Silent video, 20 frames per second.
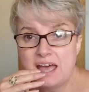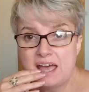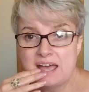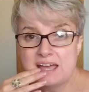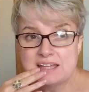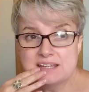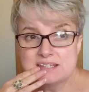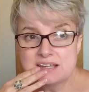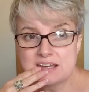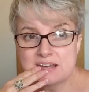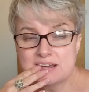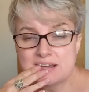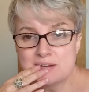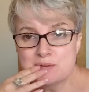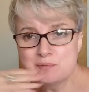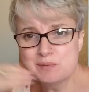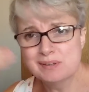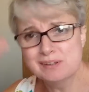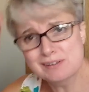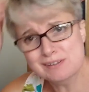and
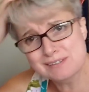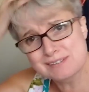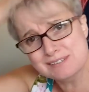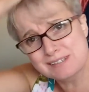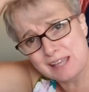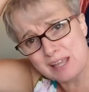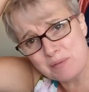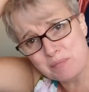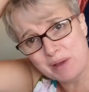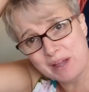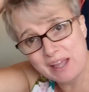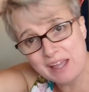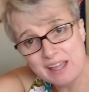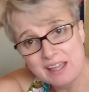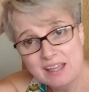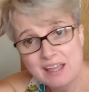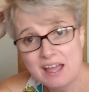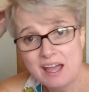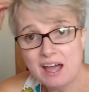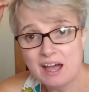let's take my hair.
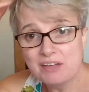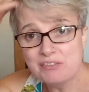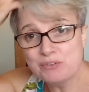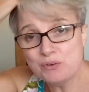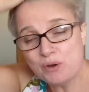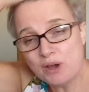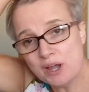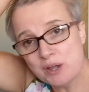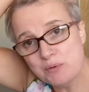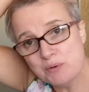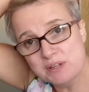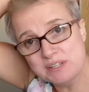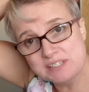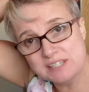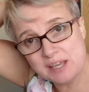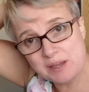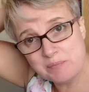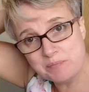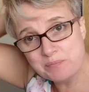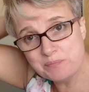I thought I would
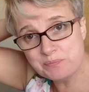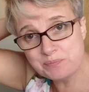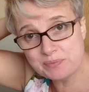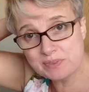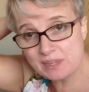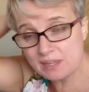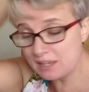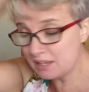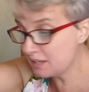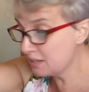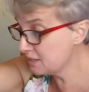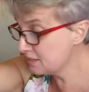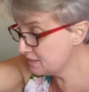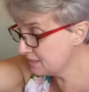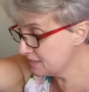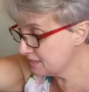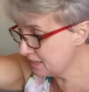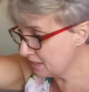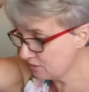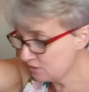
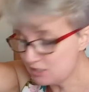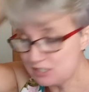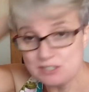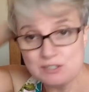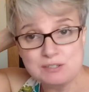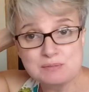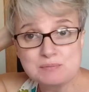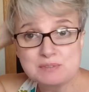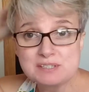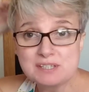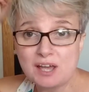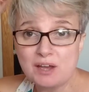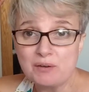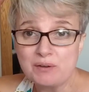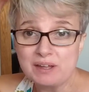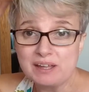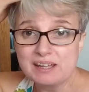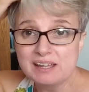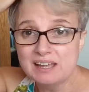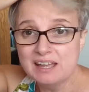sit down to do some
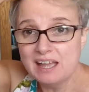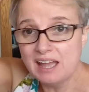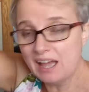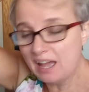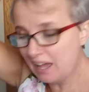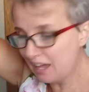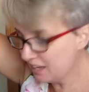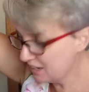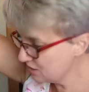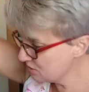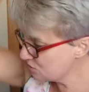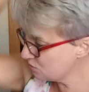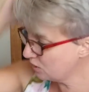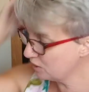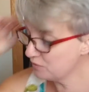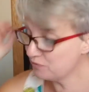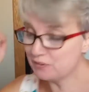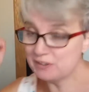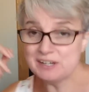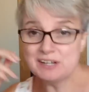sewing, and it's
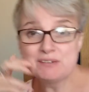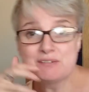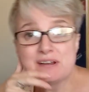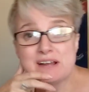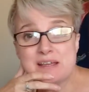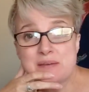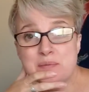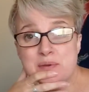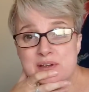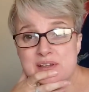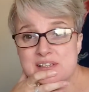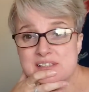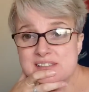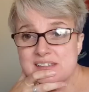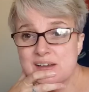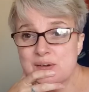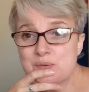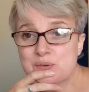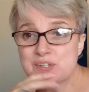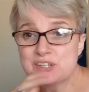quite funny really
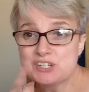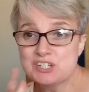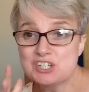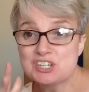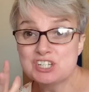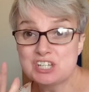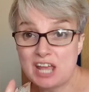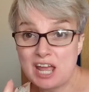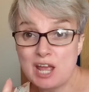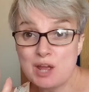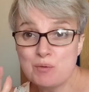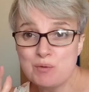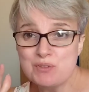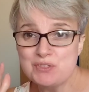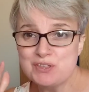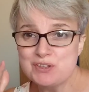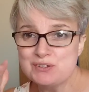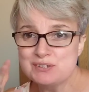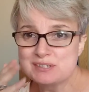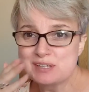because I wanted to share
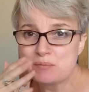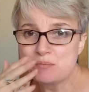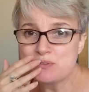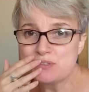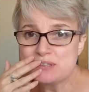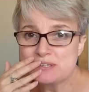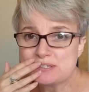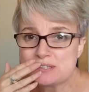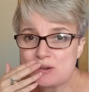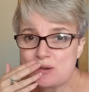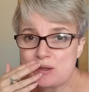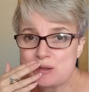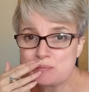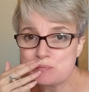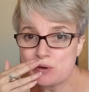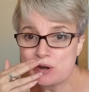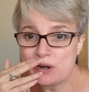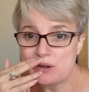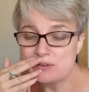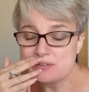with you some of the
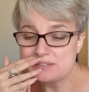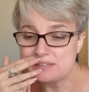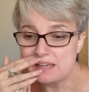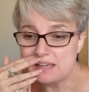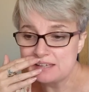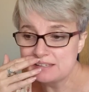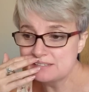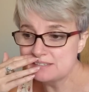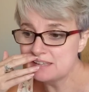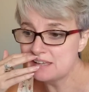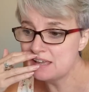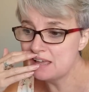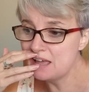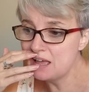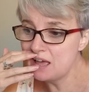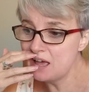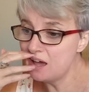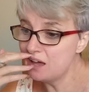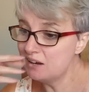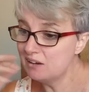sewing process,
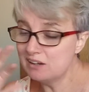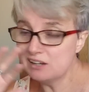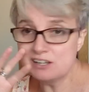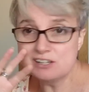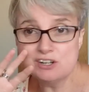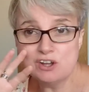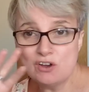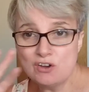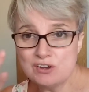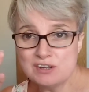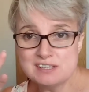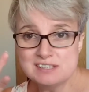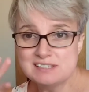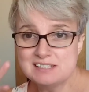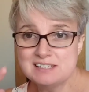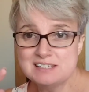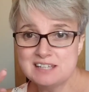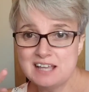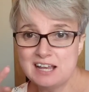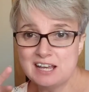and I can
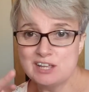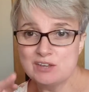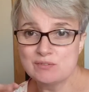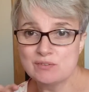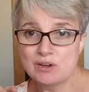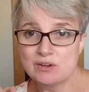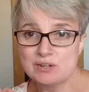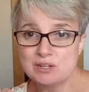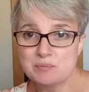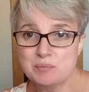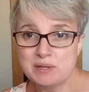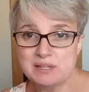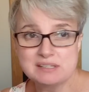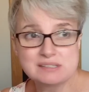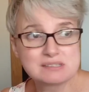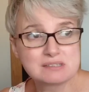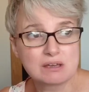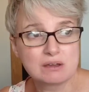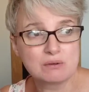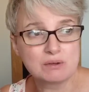honestly tell you I've only been
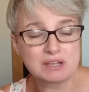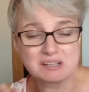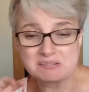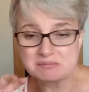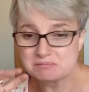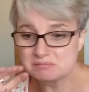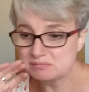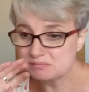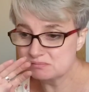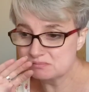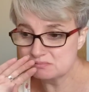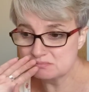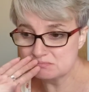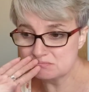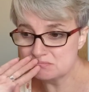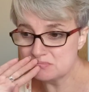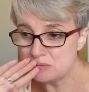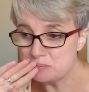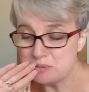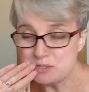sewing
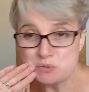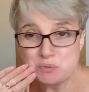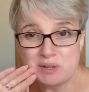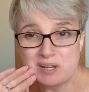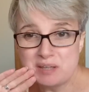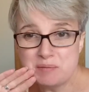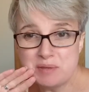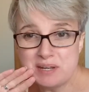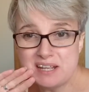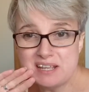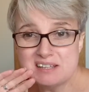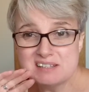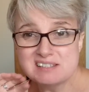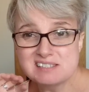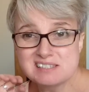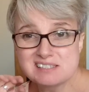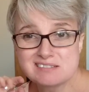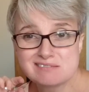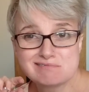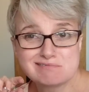maybe 20
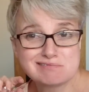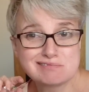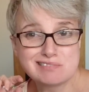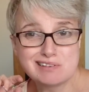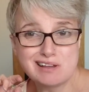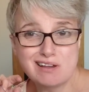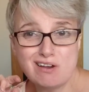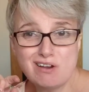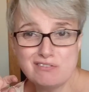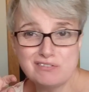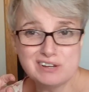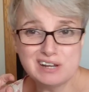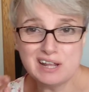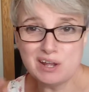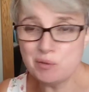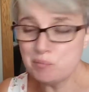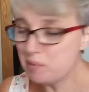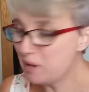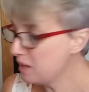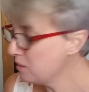minutes, half an
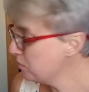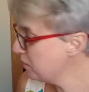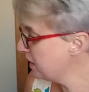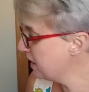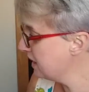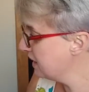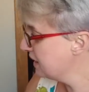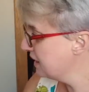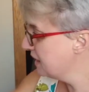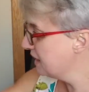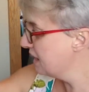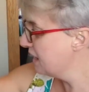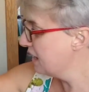hour maybe,